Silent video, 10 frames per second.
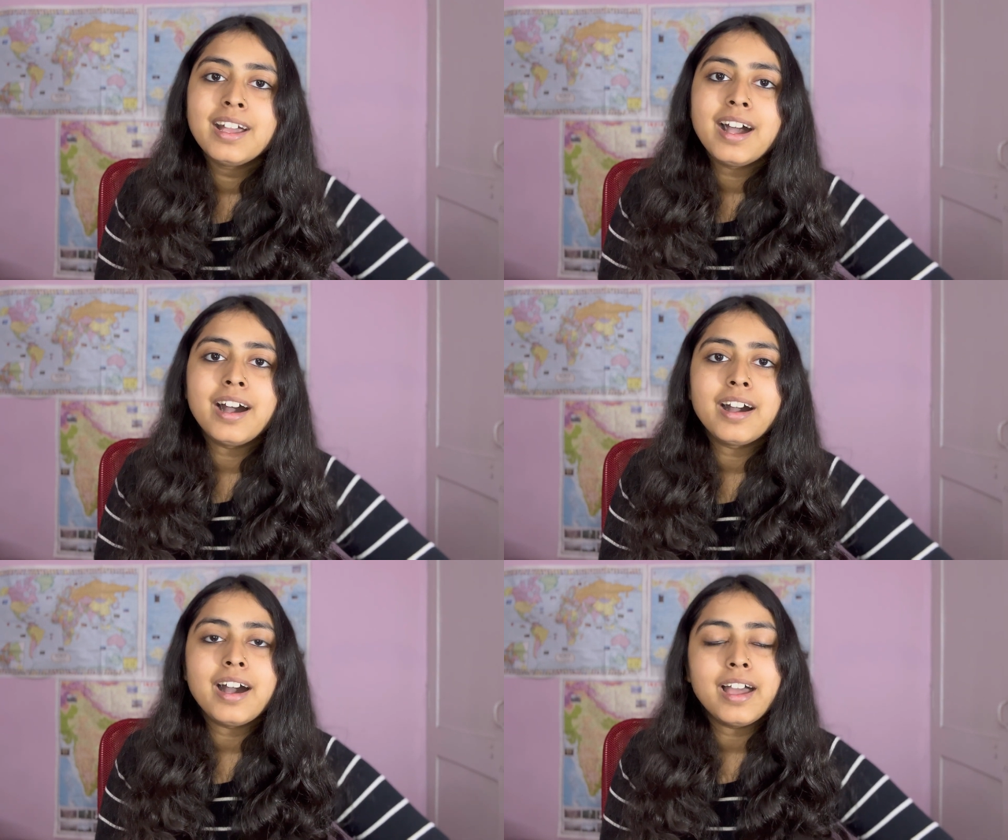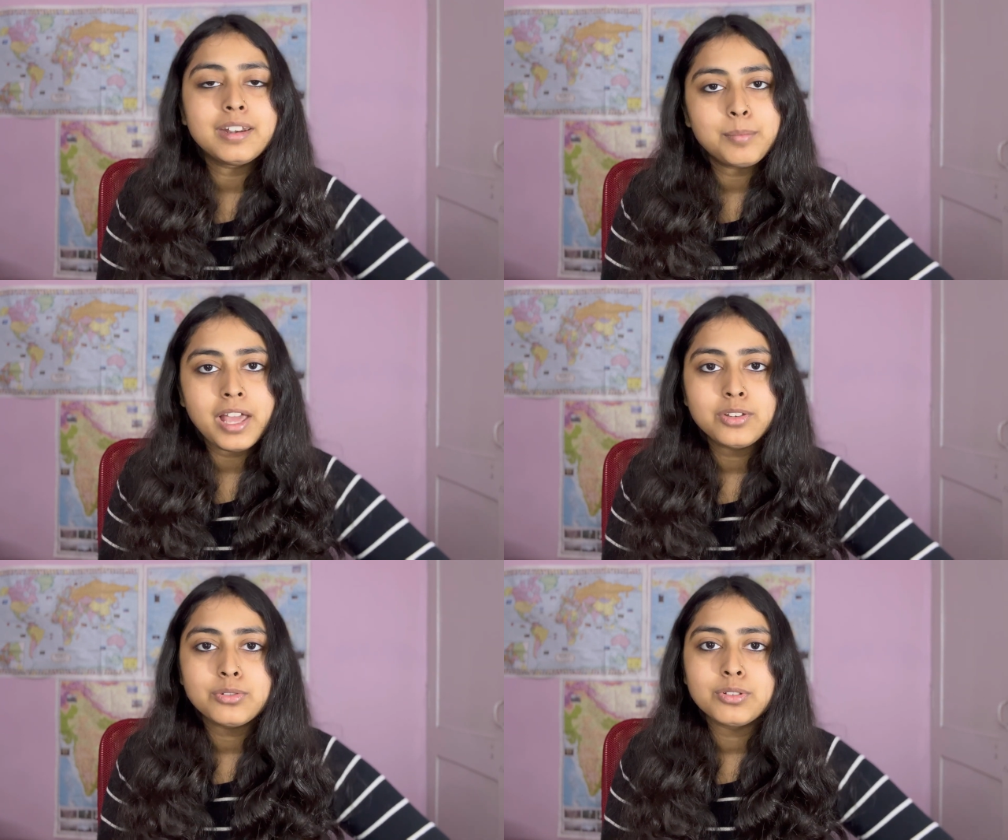I reply
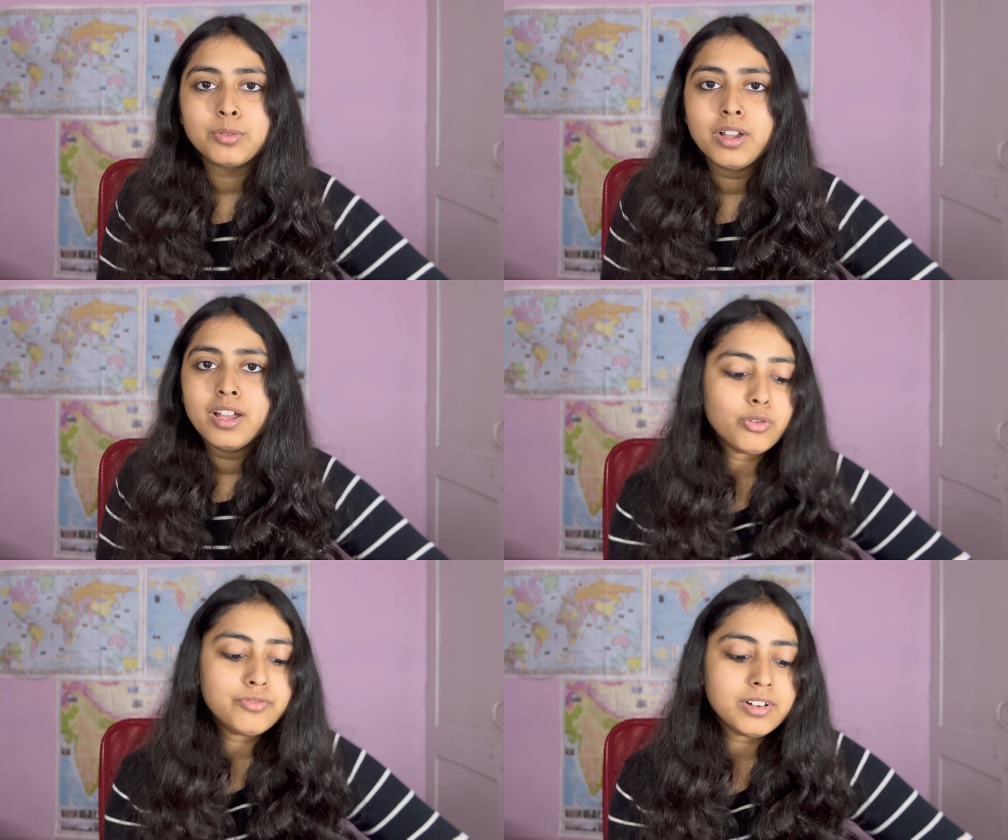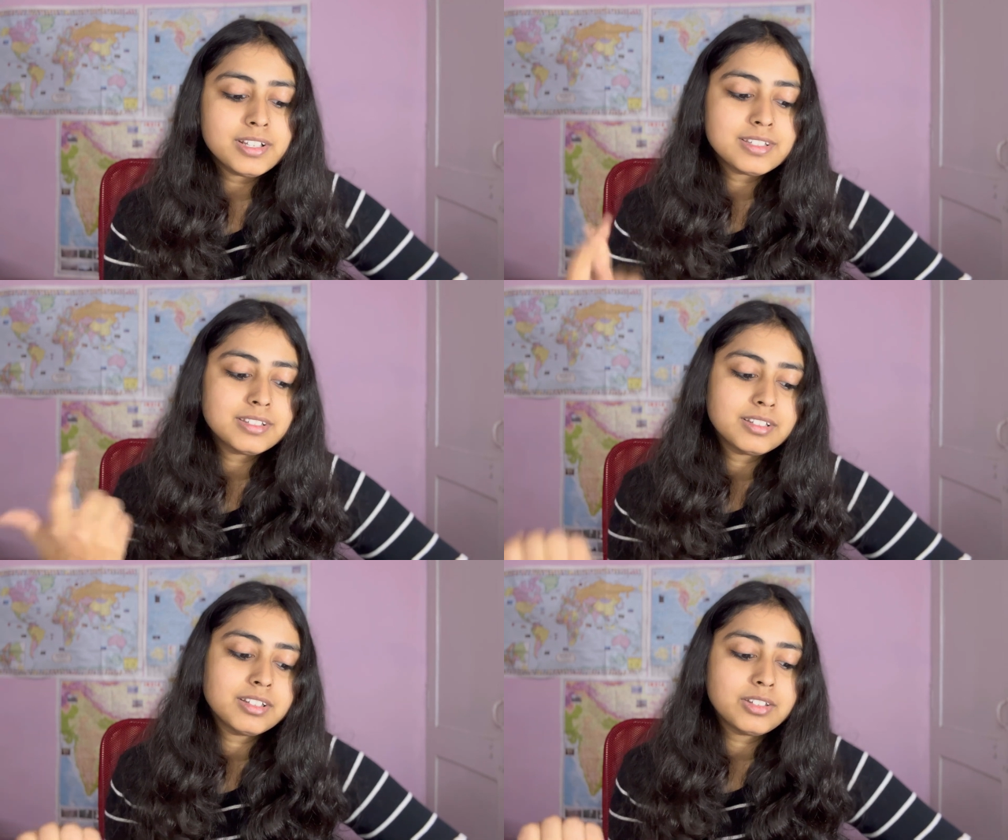to you. So first,
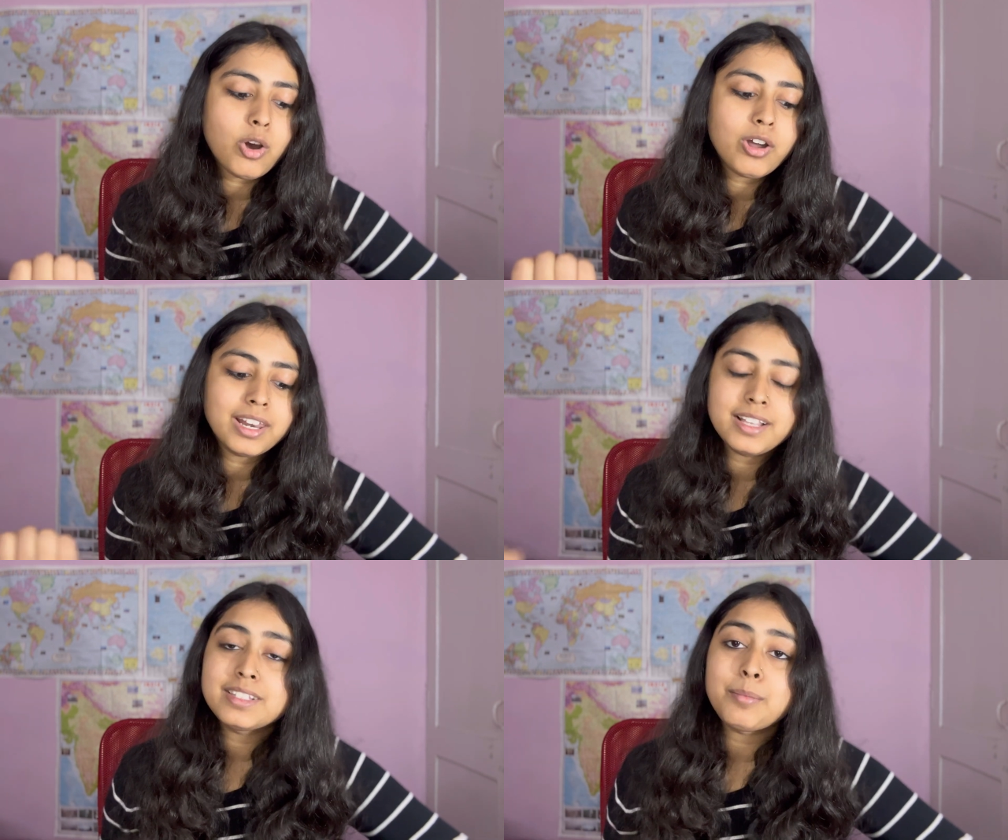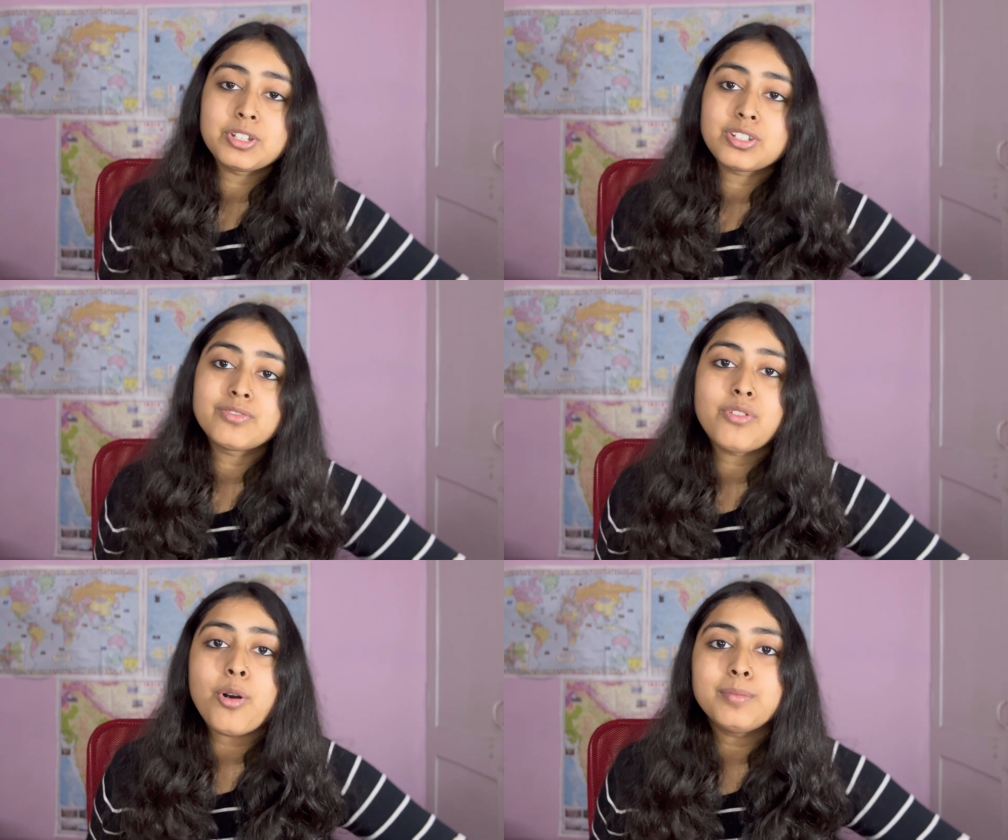the online submission
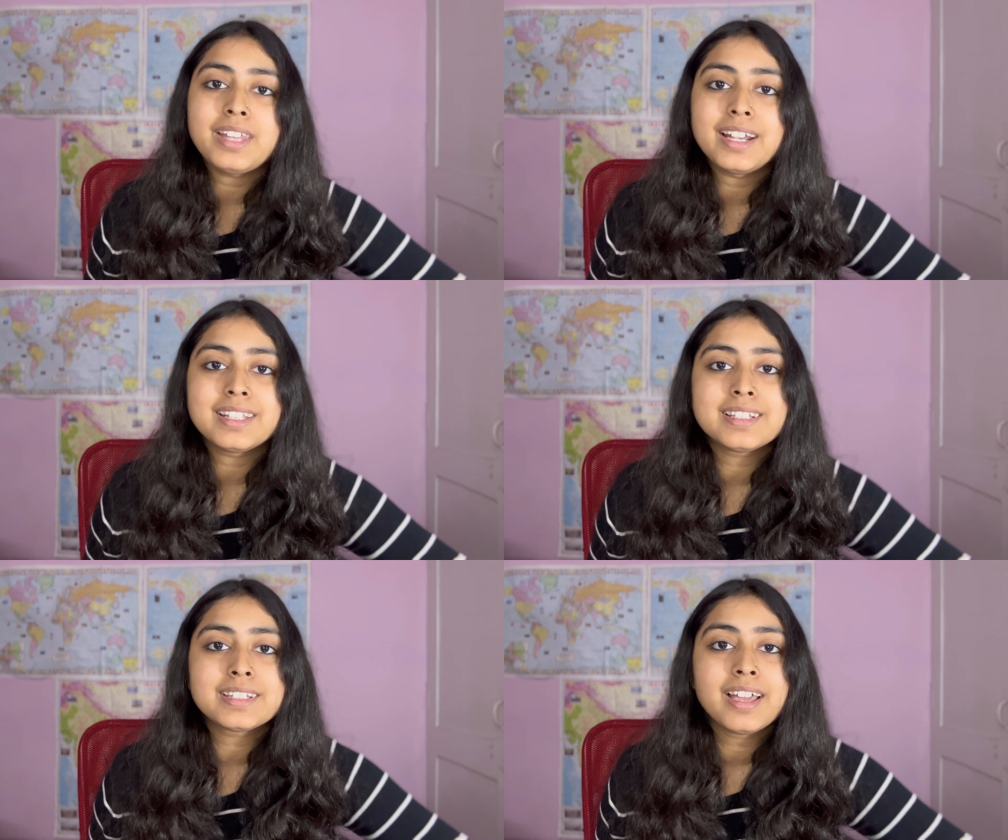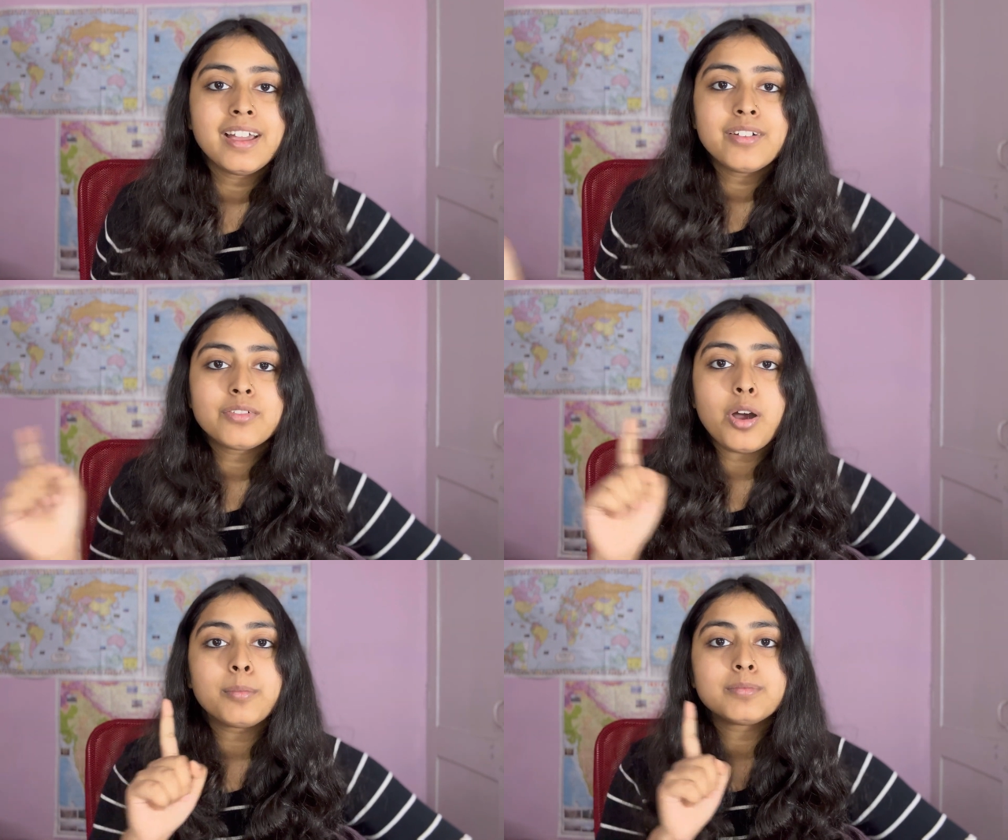form, that is
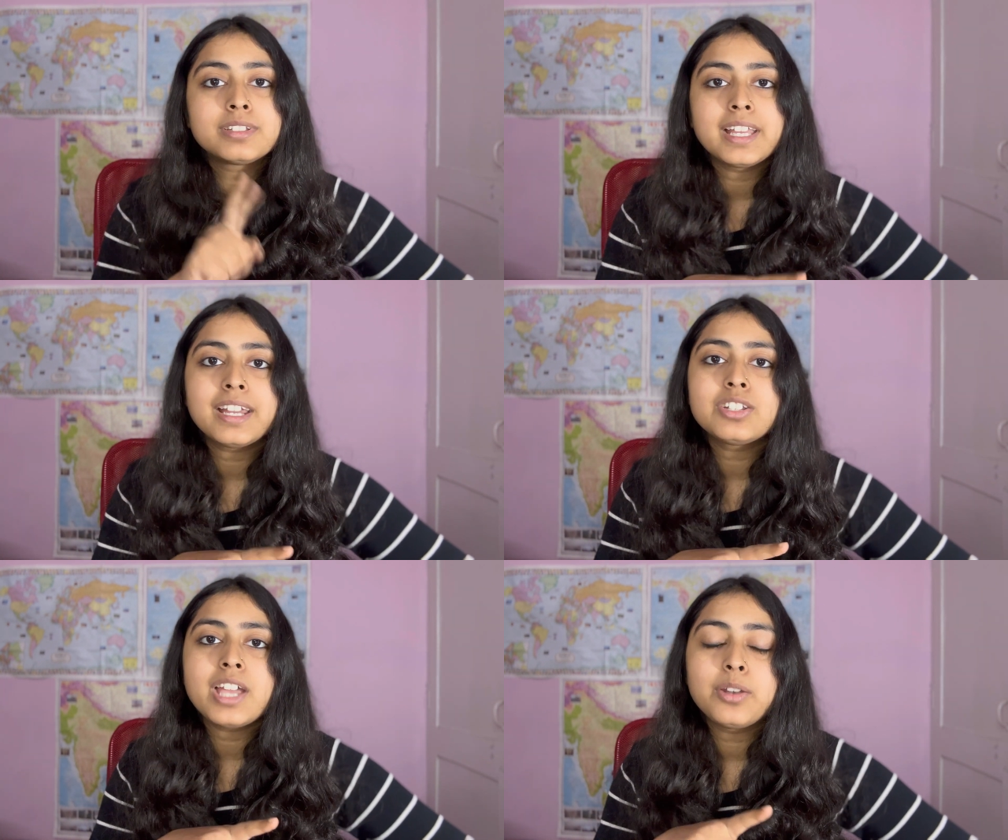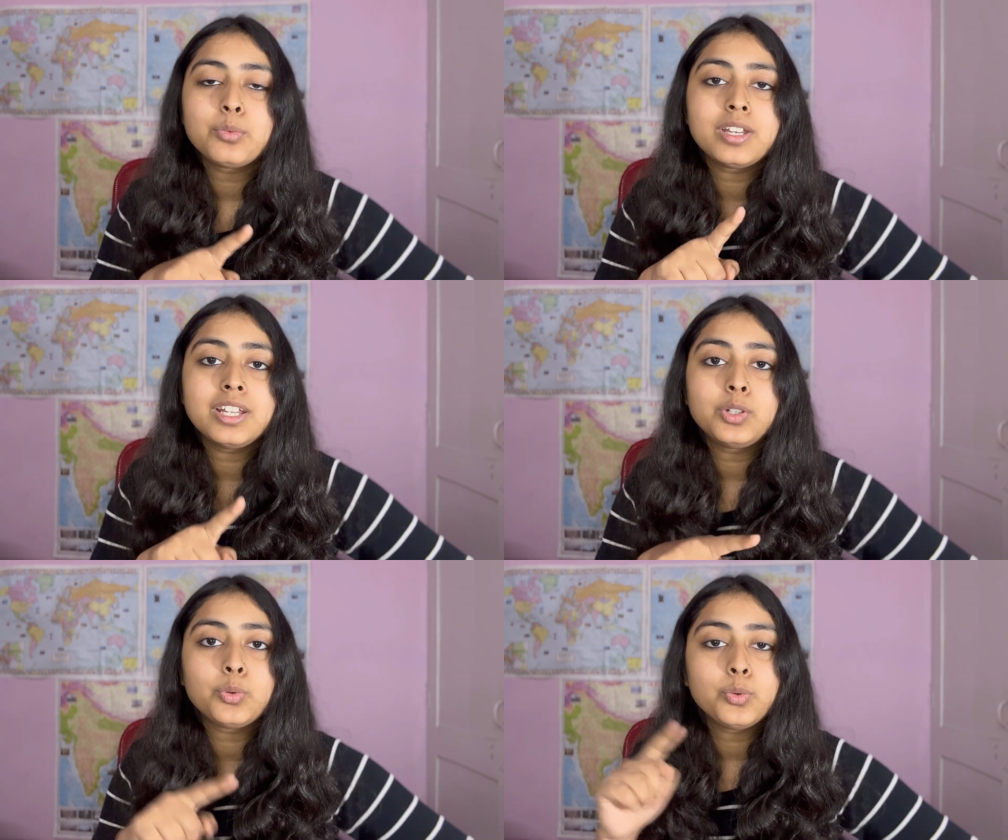from 2nd
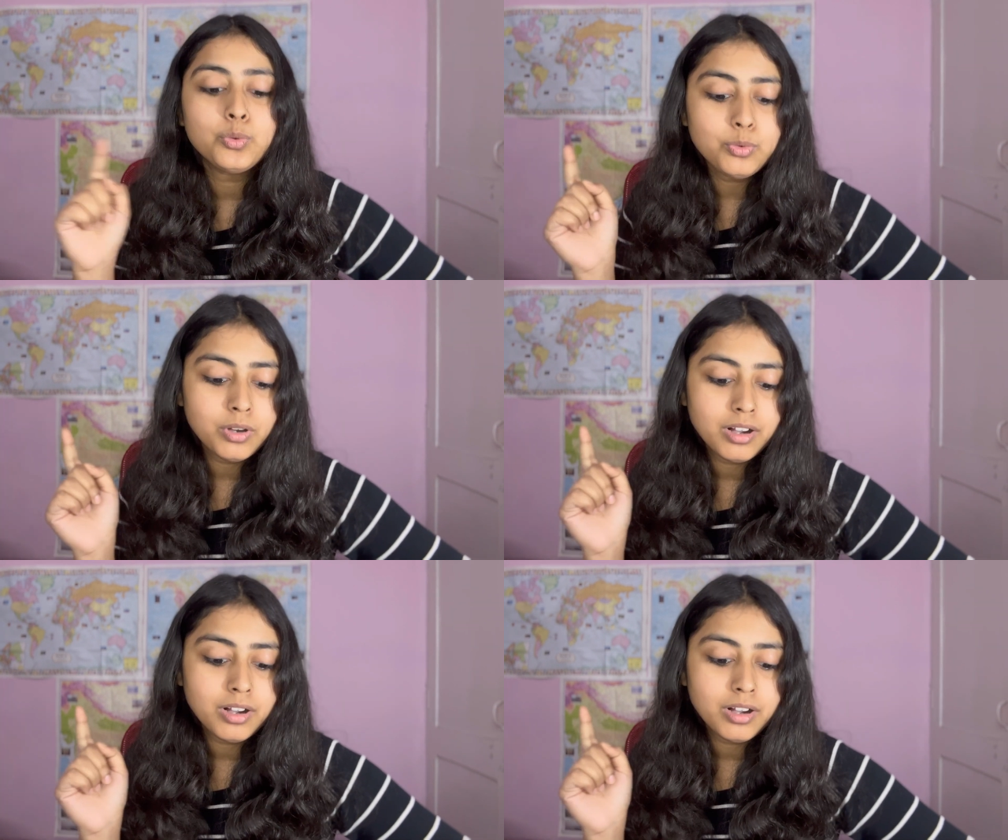January to